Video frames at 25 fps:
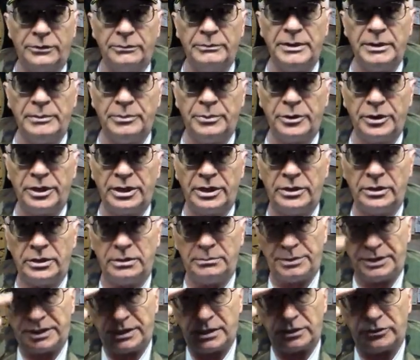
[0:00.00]
for me pretty
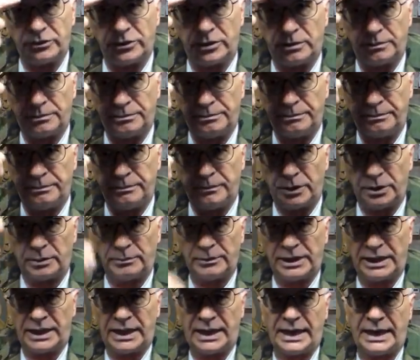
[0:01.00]
good because of the berm
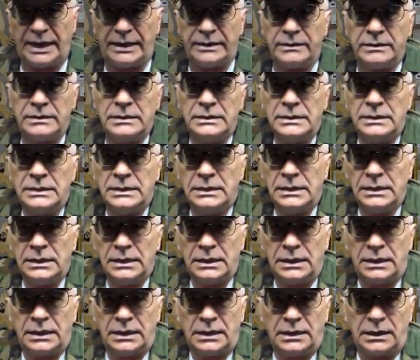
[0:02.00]
of the hat.
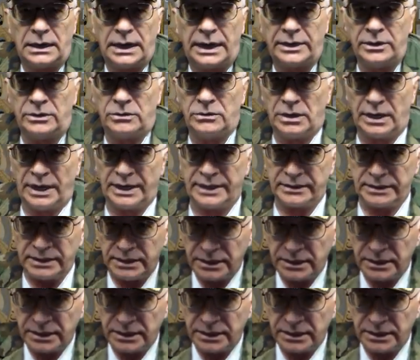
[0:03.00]
I don't like